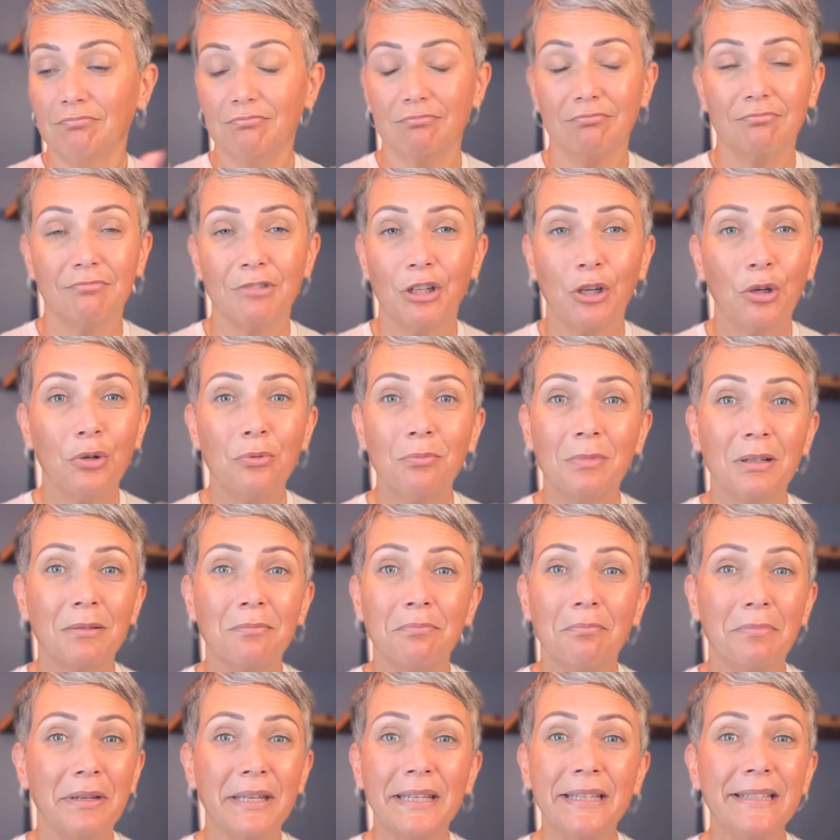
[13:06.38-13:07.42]

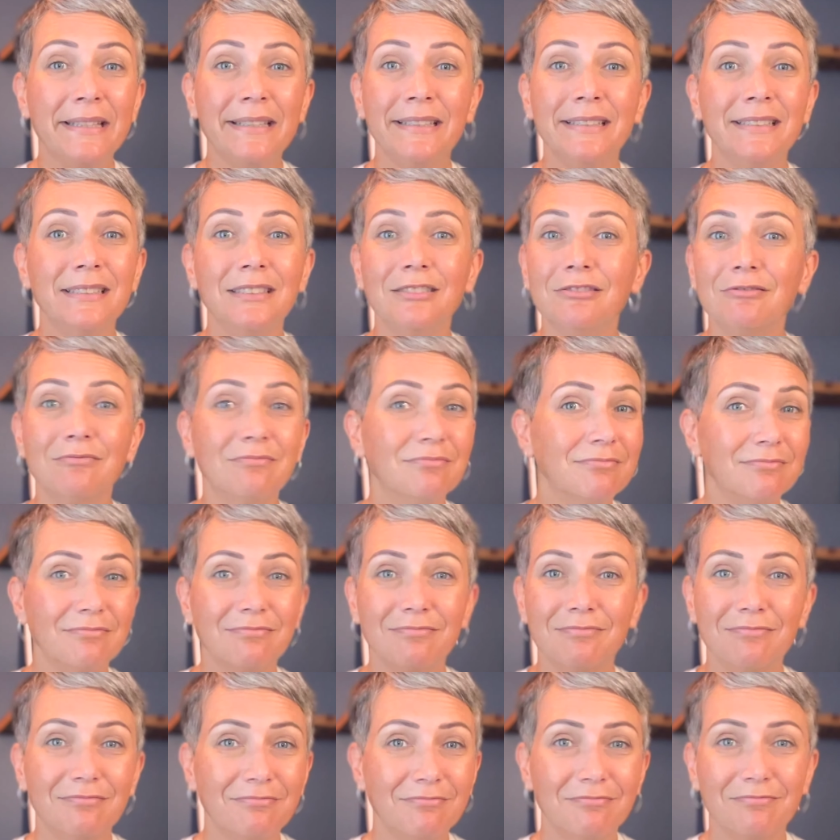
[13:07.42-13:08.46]
human being
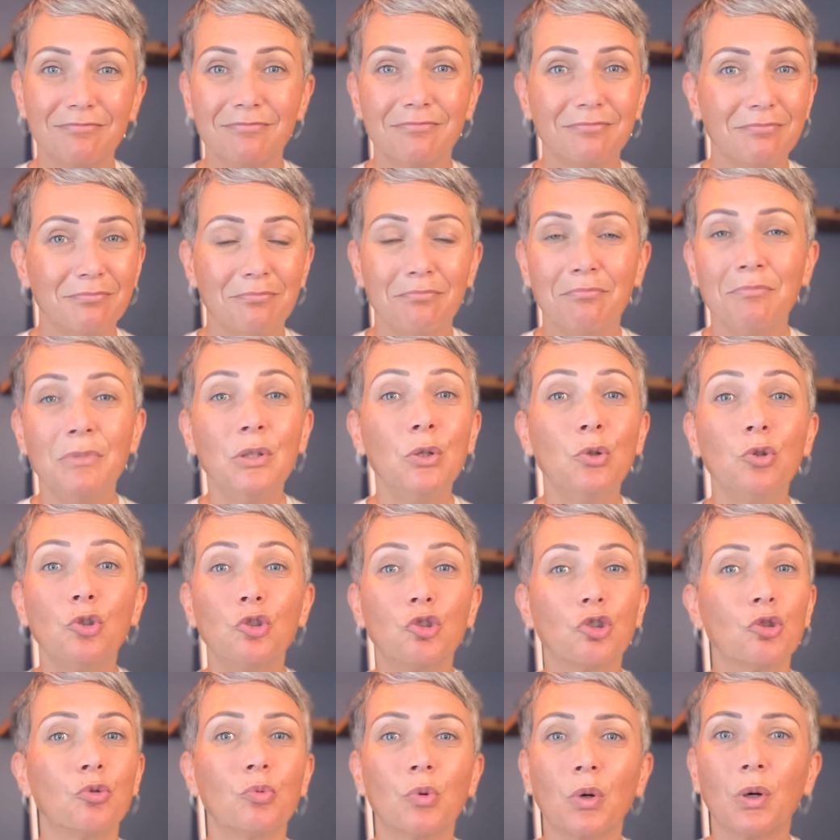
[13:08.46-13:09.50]

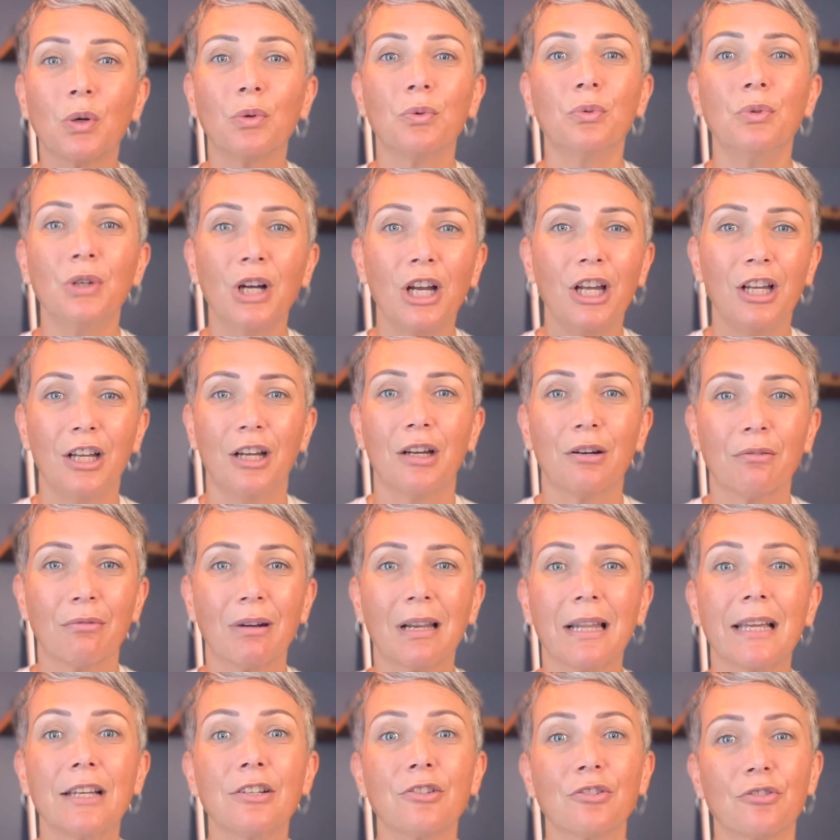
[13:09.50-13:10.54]
mutual
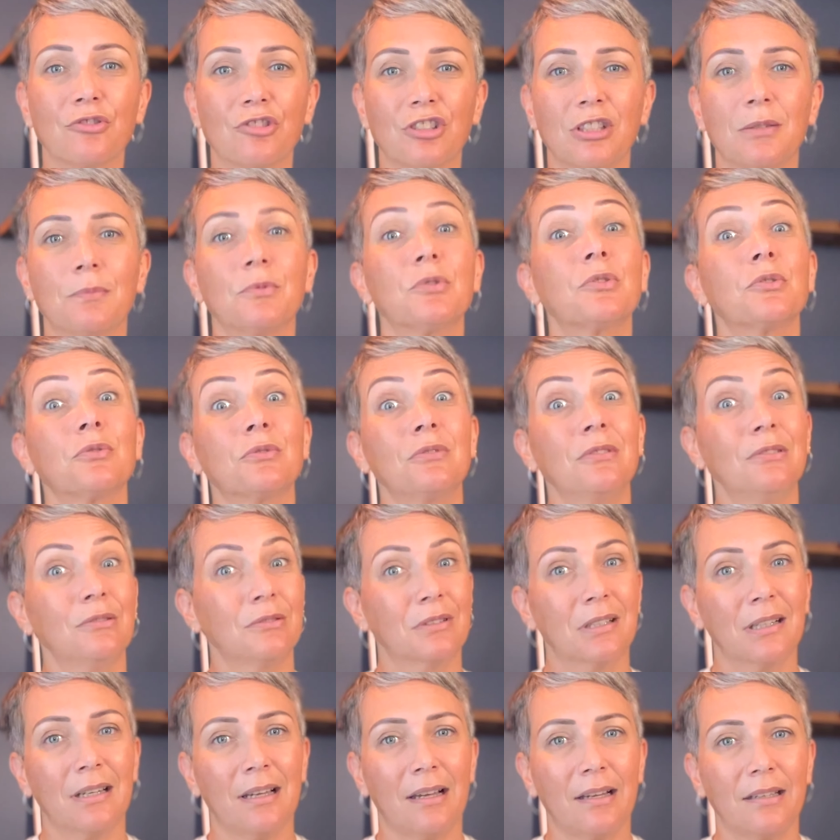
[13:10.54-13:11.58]
relationship should
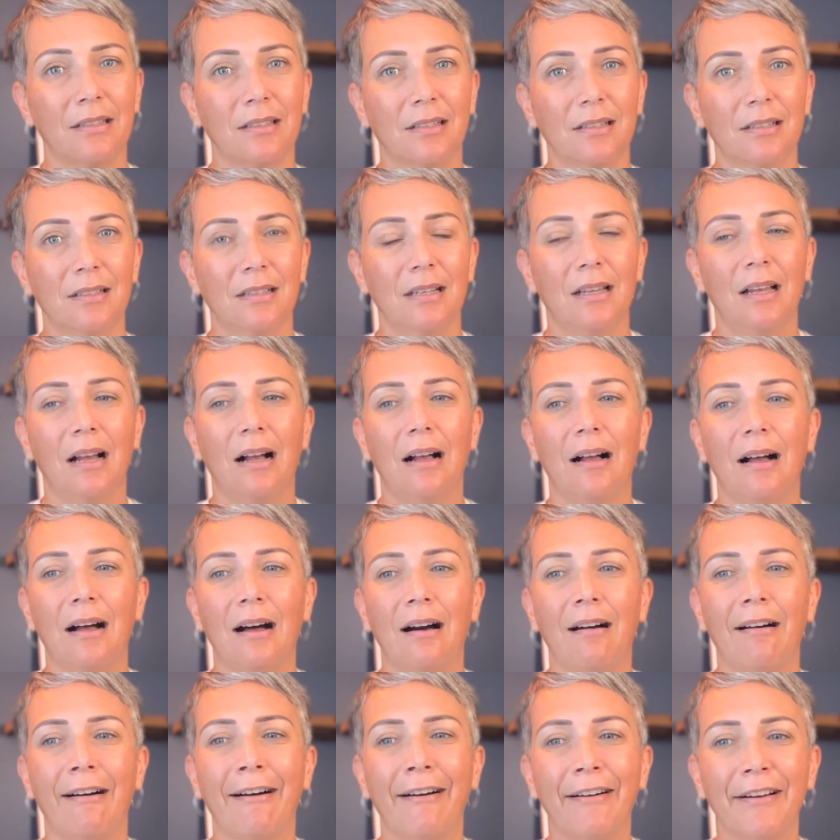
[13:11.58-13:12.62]
look like.
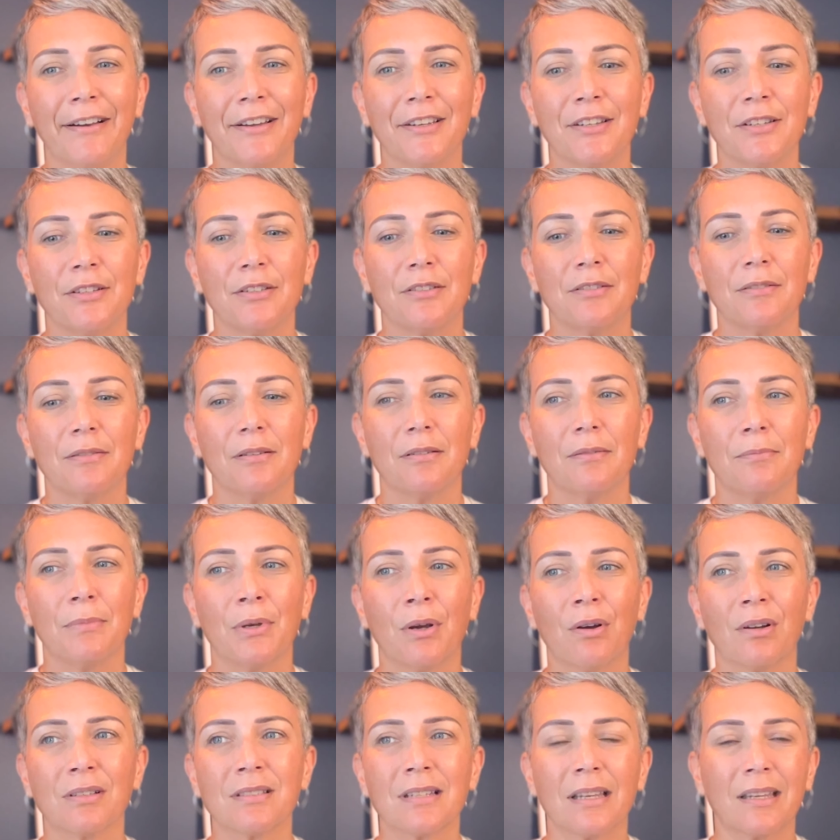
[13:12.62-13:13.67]

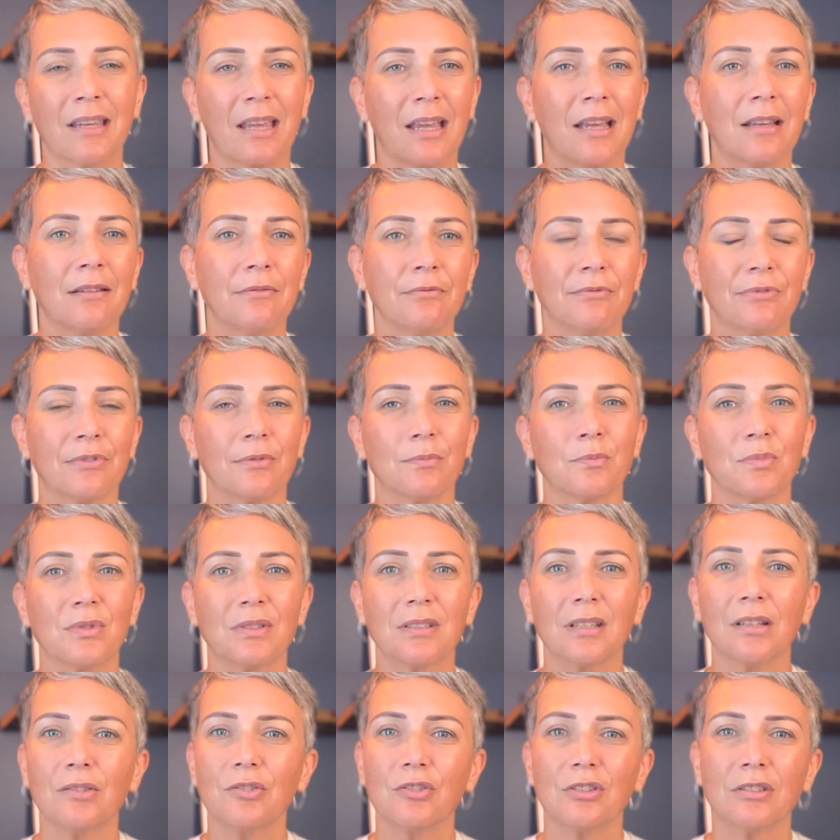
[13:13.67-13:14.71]
Because I came from
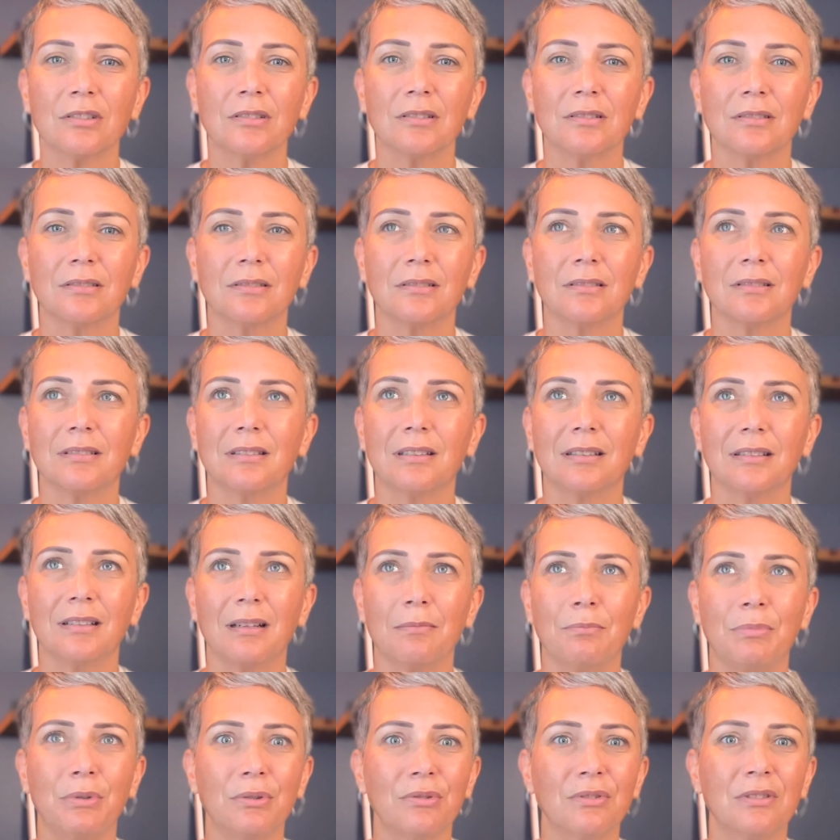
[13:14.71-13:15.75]
such
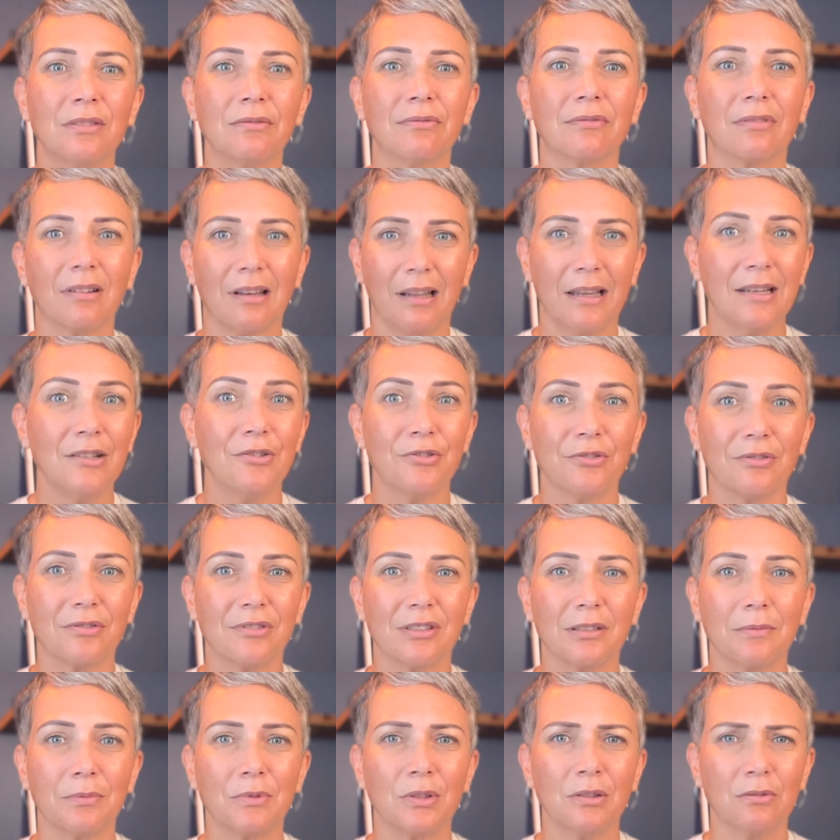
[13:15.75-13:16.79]
abusive
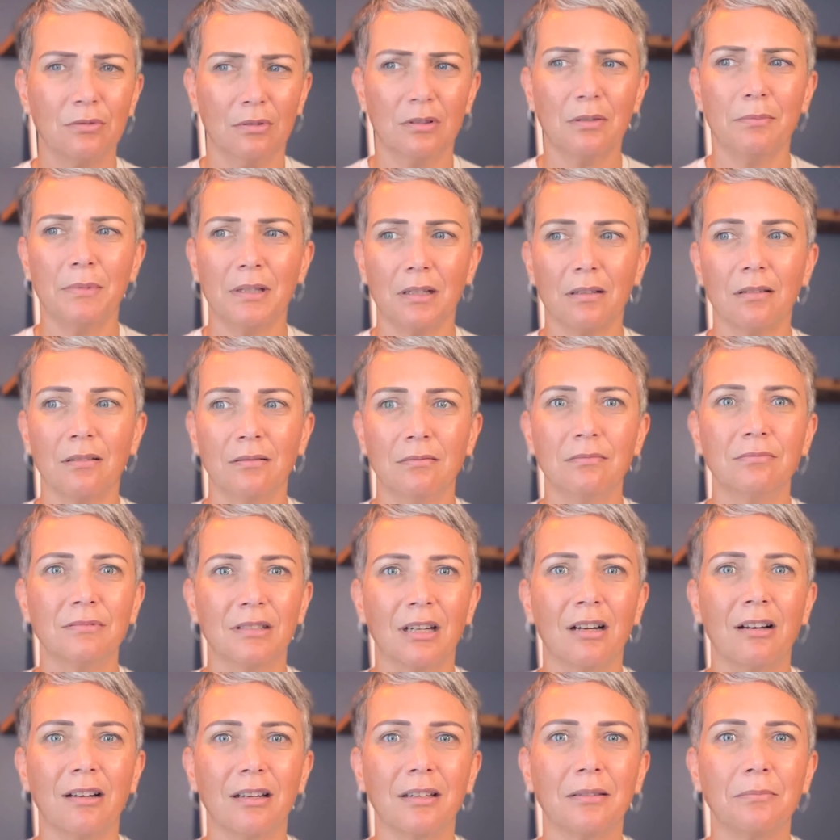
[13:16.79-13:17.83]
relationships, it took me a long
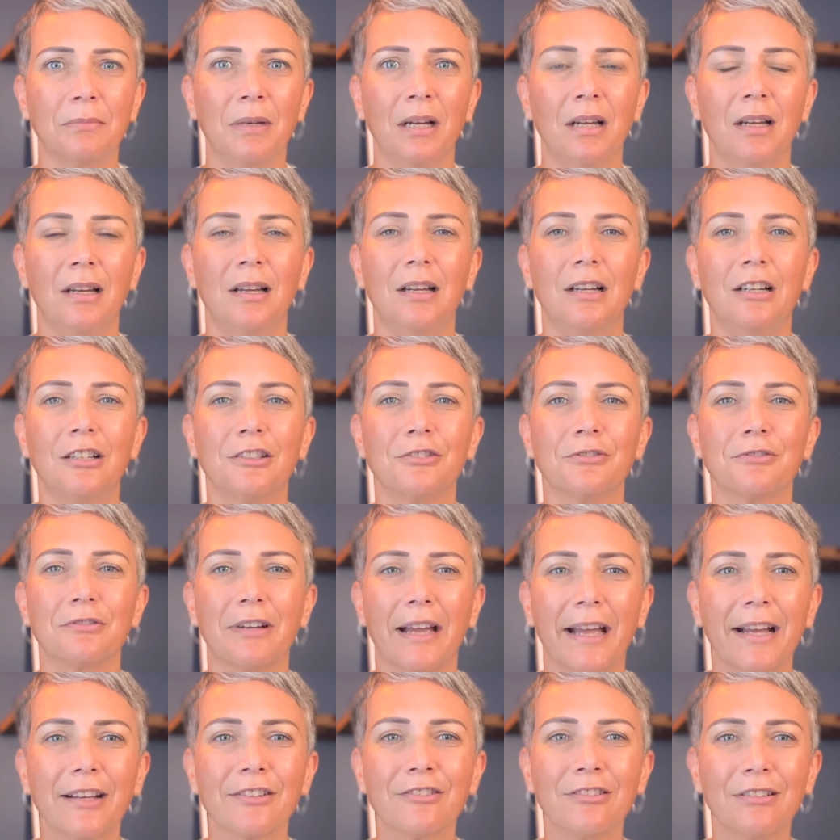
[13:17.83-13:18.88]
time to
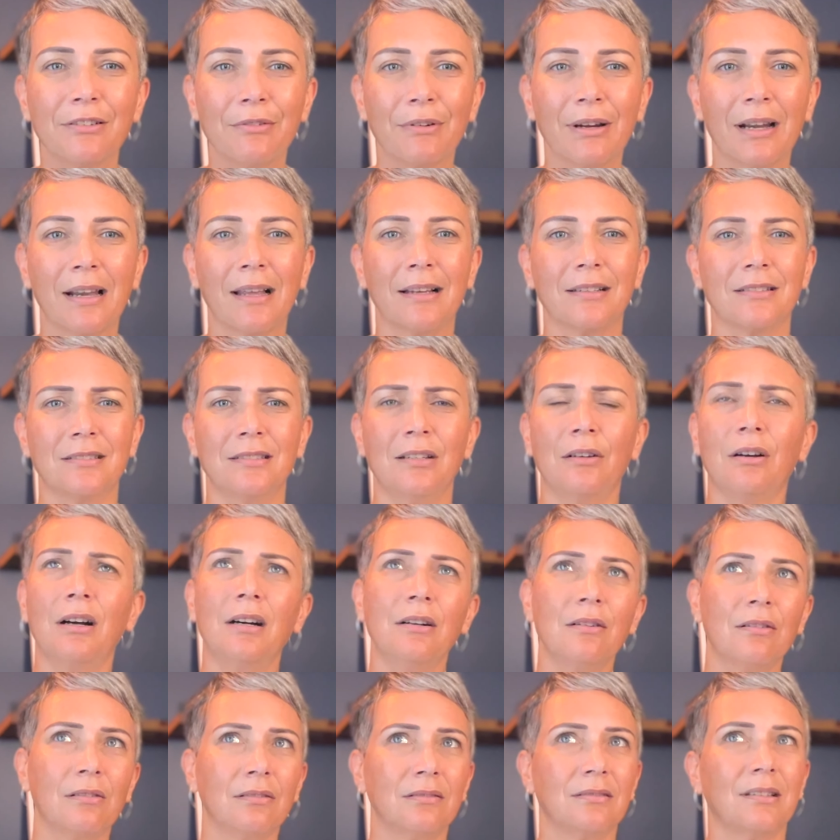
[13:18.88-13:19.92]
actually realize, now
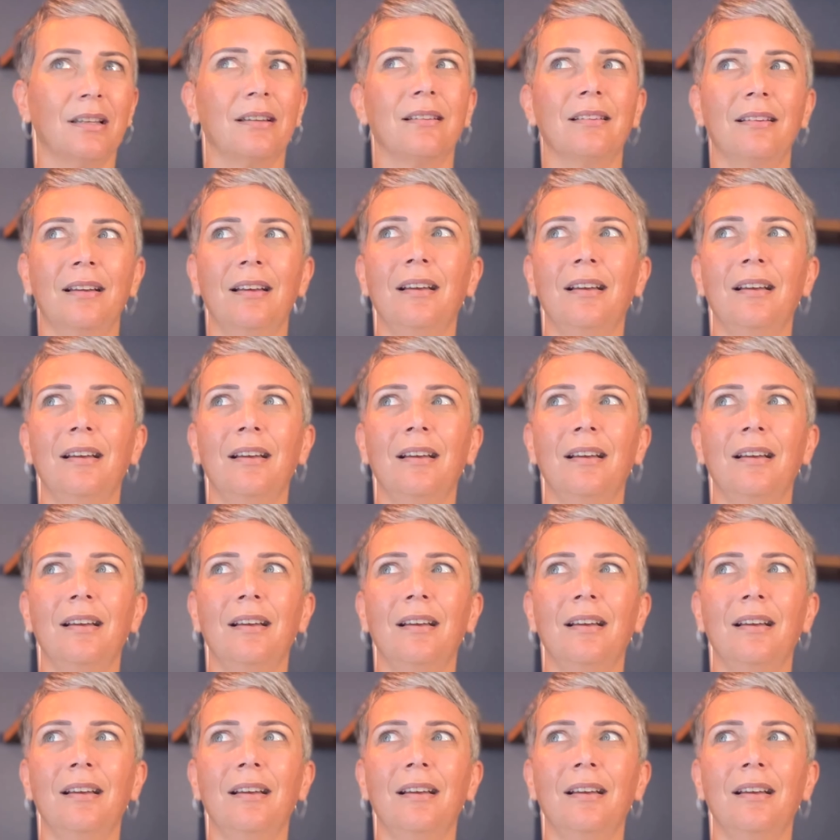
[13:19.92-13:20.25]
hang on there.